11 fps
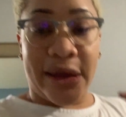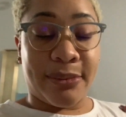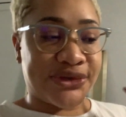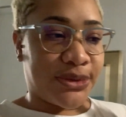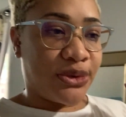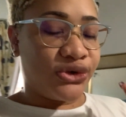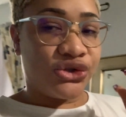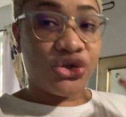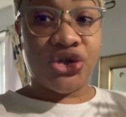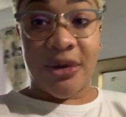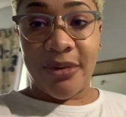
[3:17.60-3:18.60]
supposed to
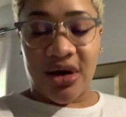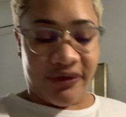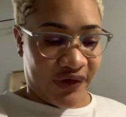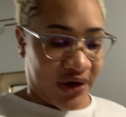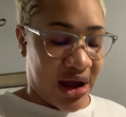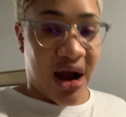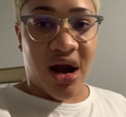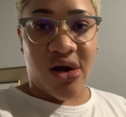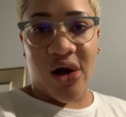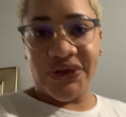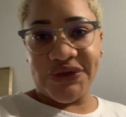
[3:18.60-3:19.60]
drop off the car
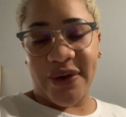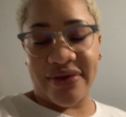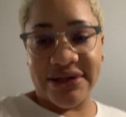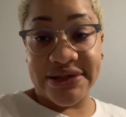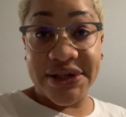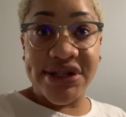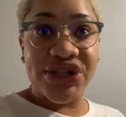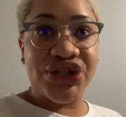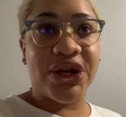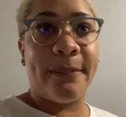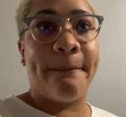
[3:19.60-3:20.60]
also at the
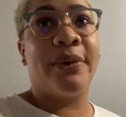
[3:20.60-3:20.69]
dealership